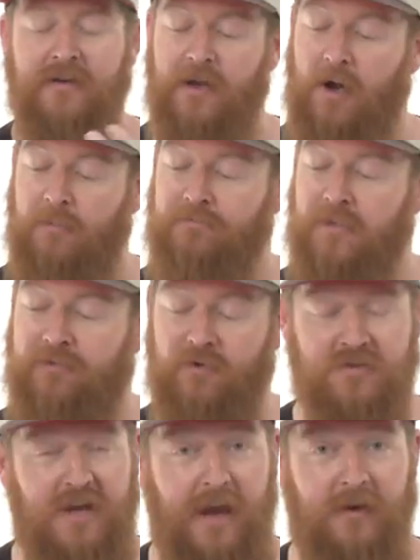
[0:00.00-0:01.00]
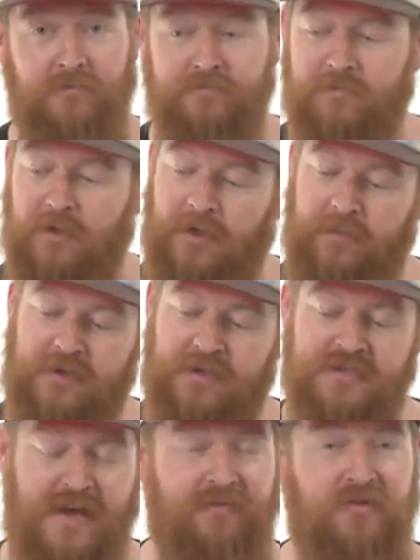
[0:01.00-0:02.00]
Now, if you're a skater, it
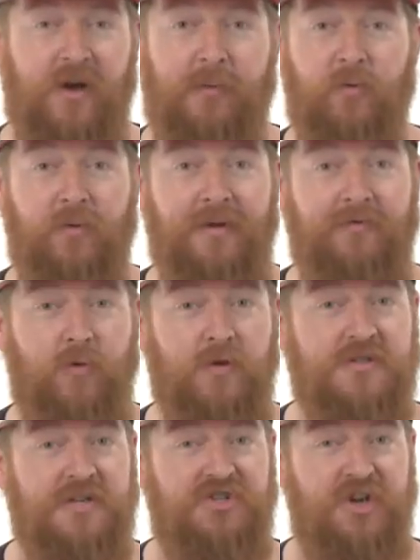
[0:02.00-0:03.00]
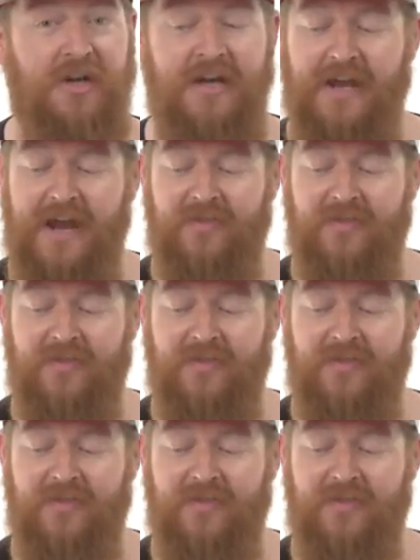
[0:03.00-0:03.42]
does have double reinforced stitching